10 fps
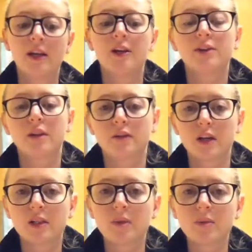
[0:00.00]
So the
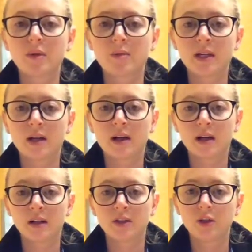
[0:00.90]
first one will be
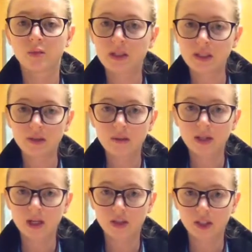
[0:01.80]
on 2-point
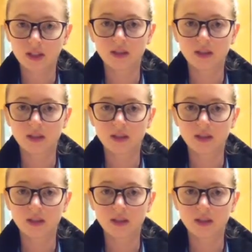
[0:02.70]
discrimination,